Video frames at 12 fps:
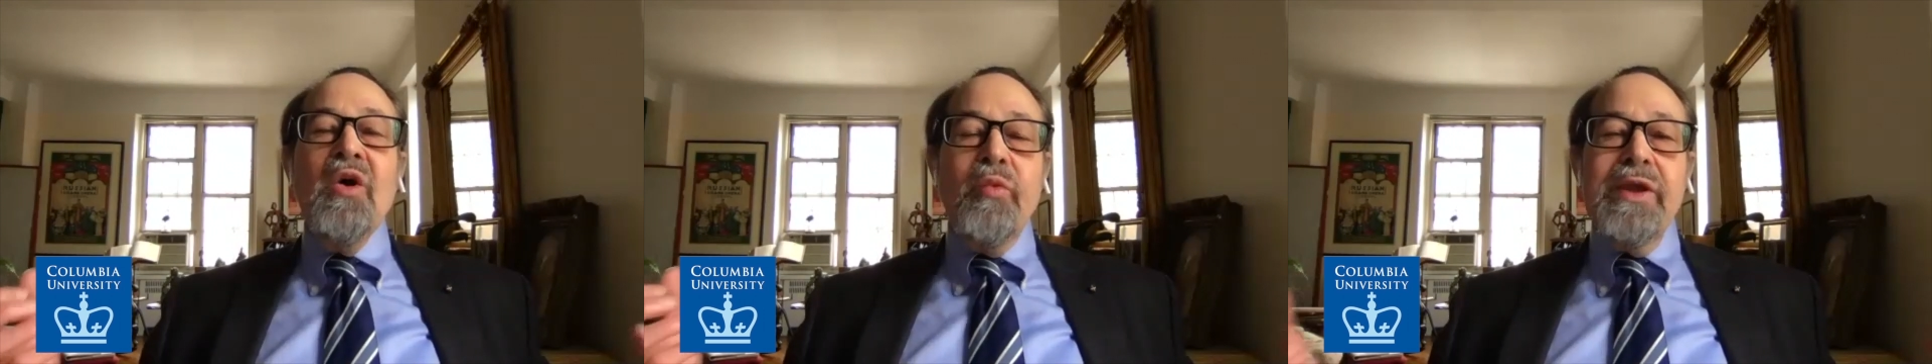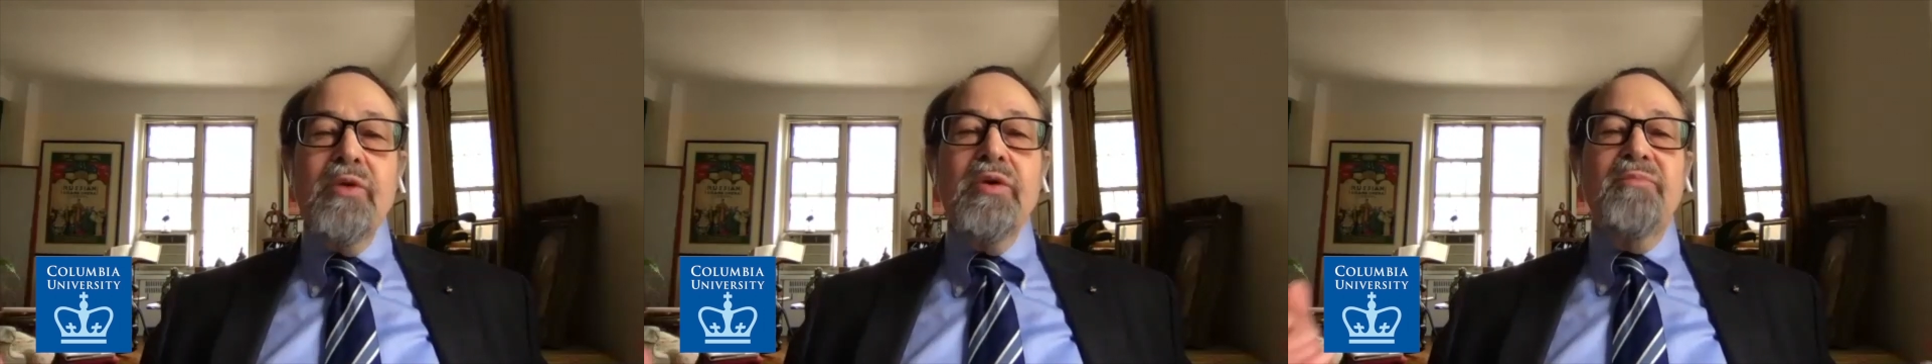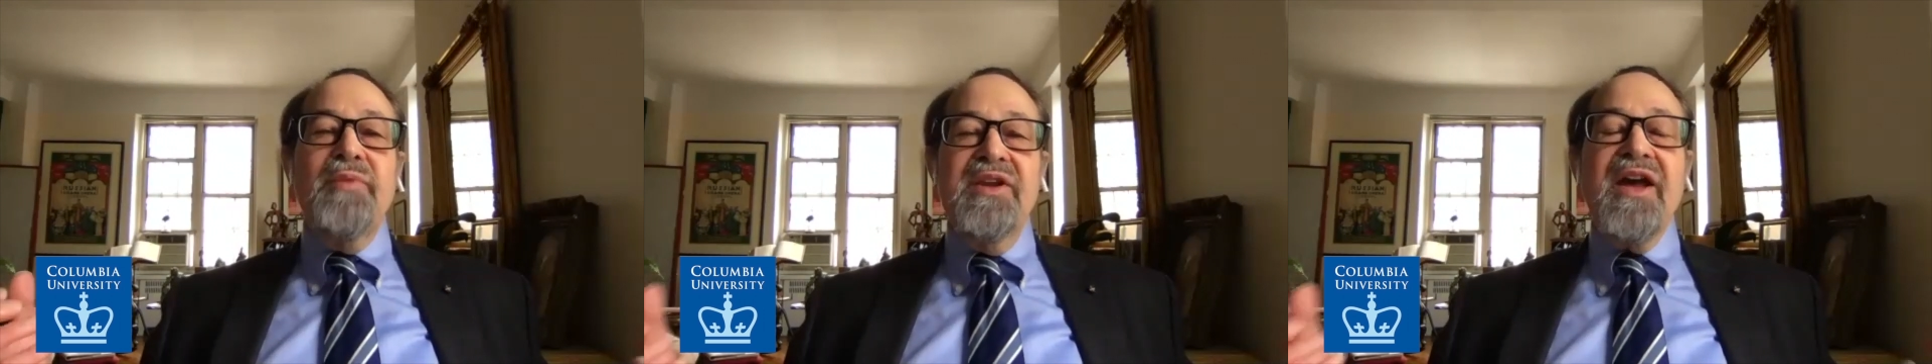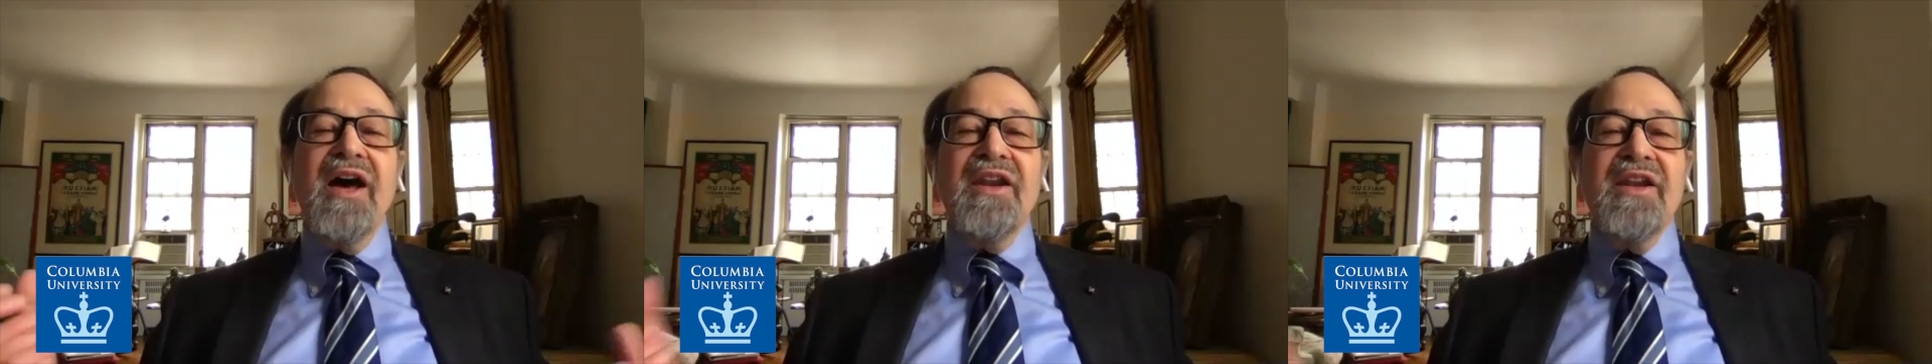we would be
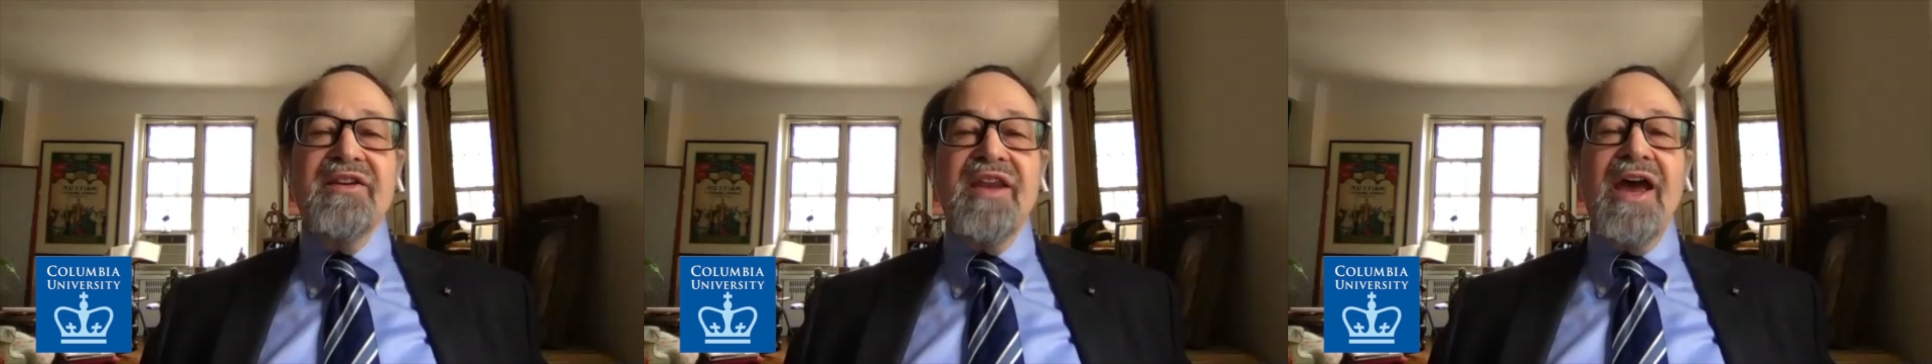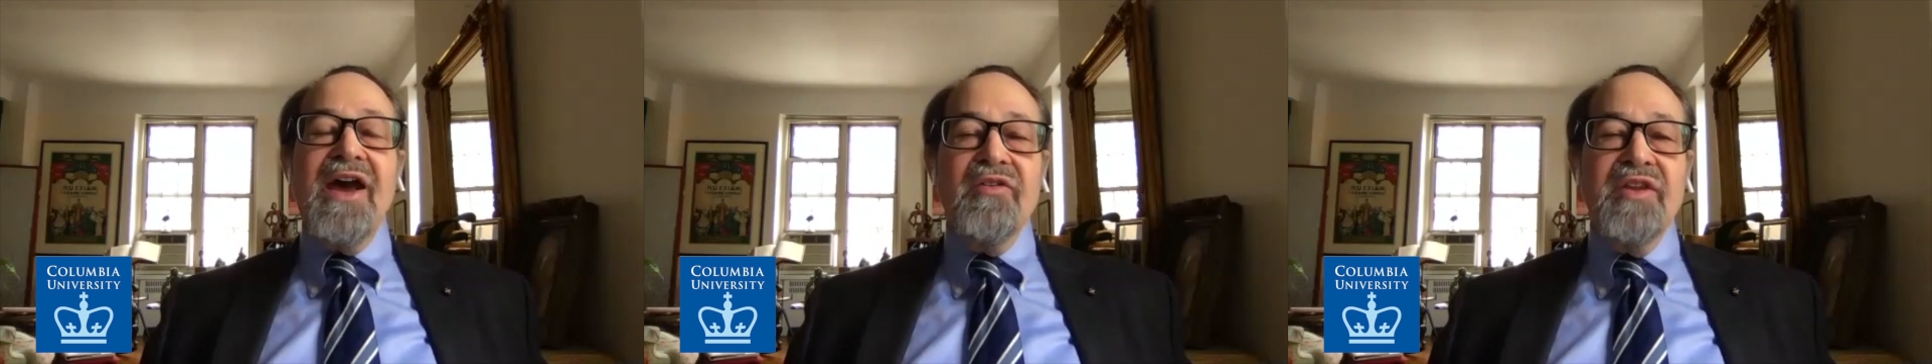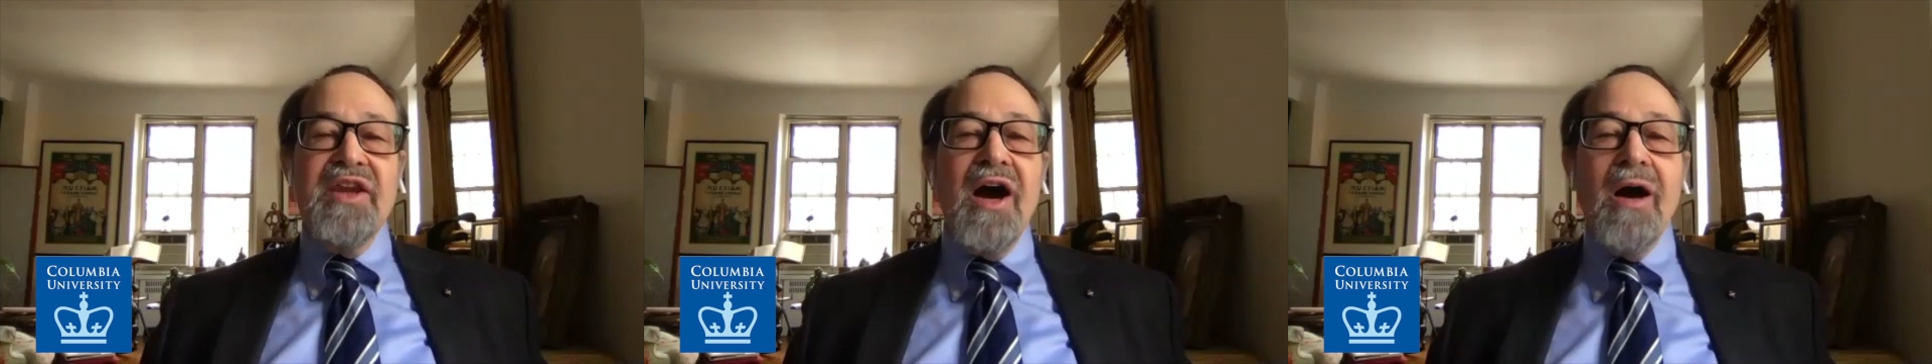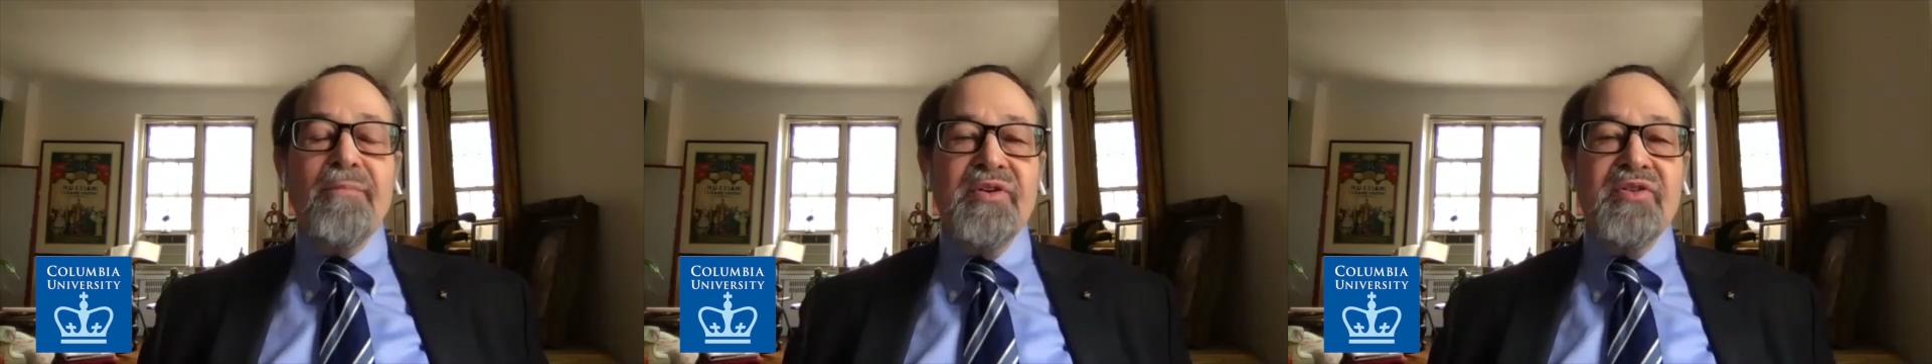cutting down the
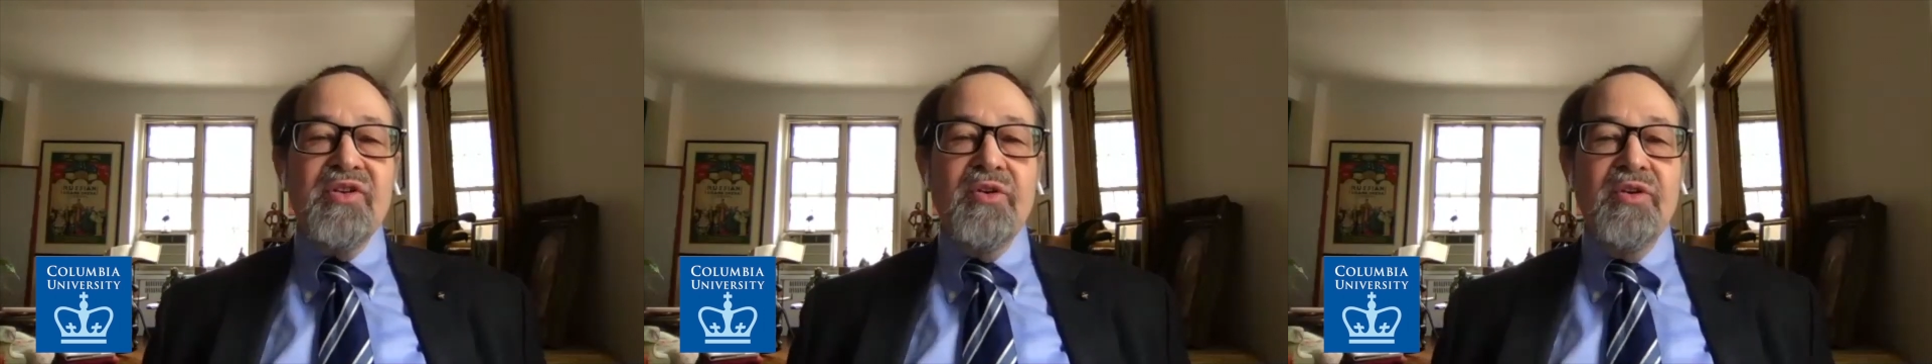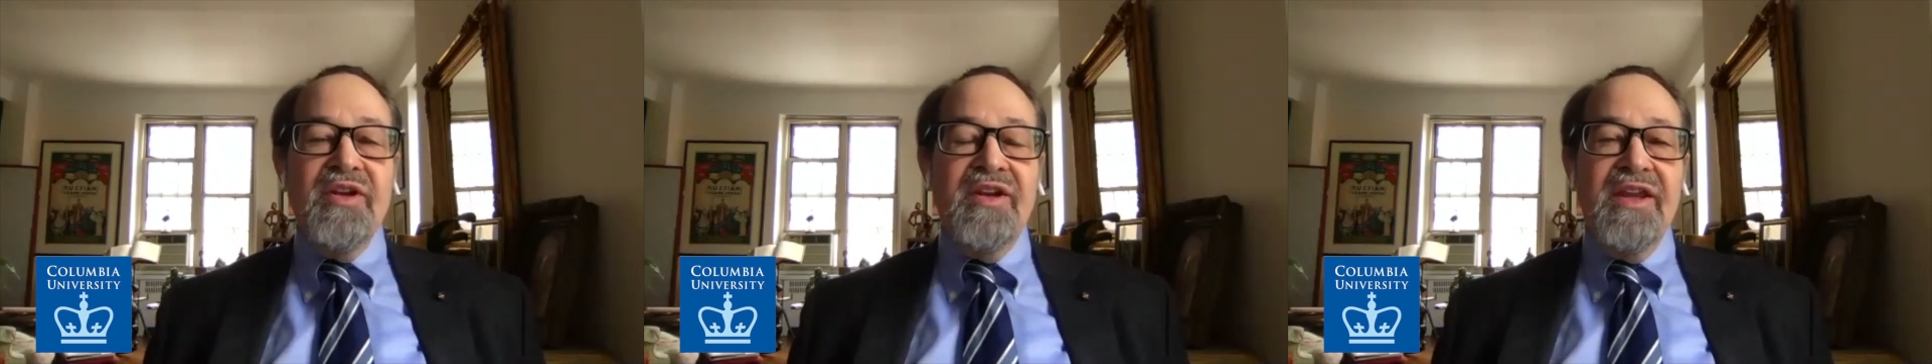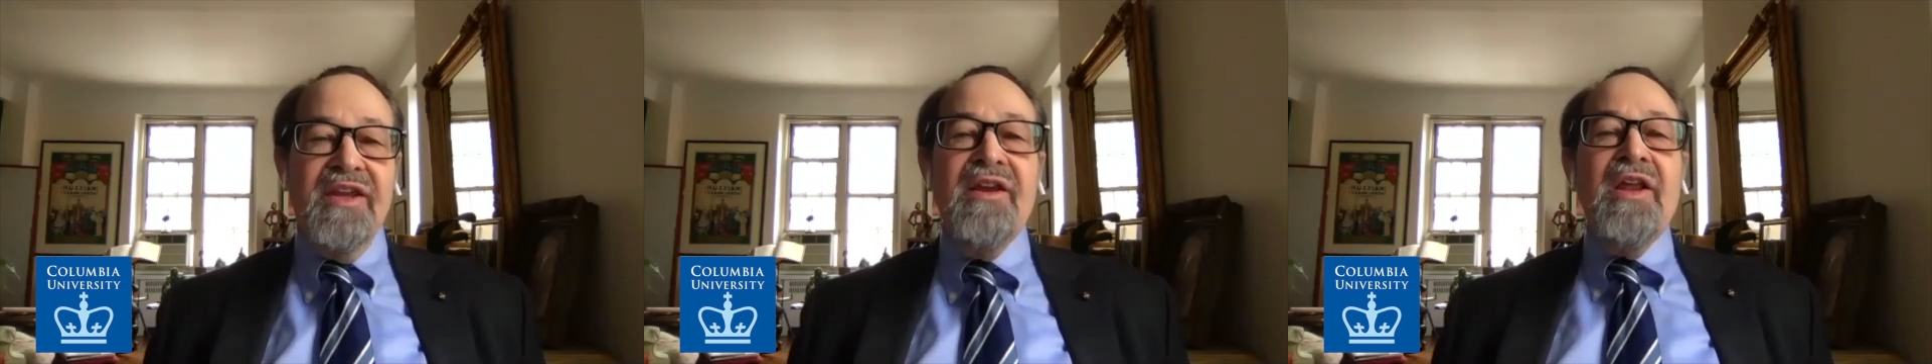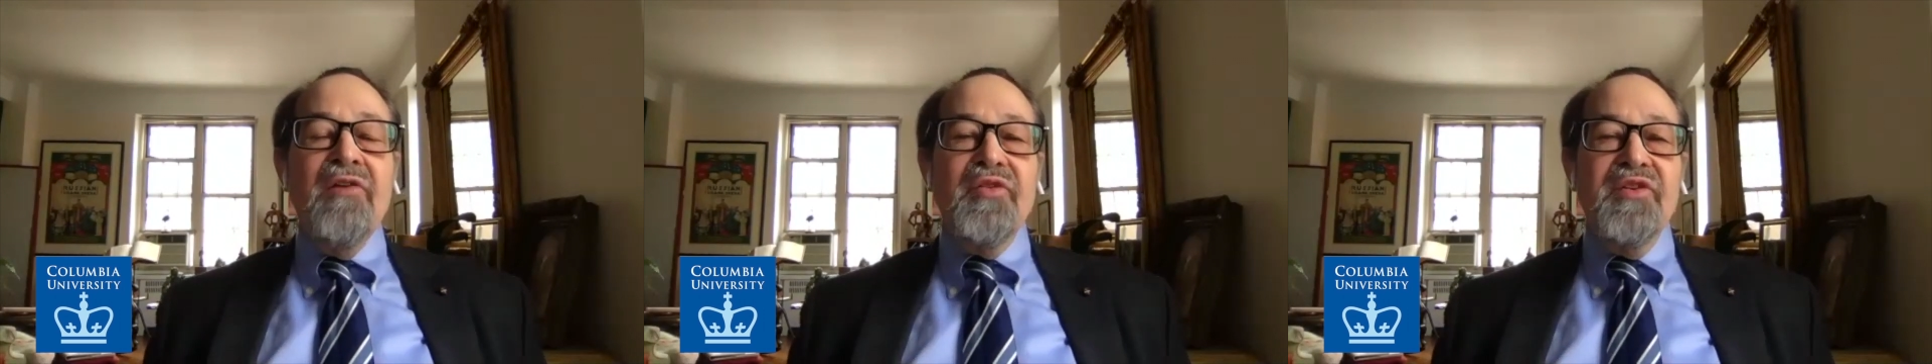opportunity for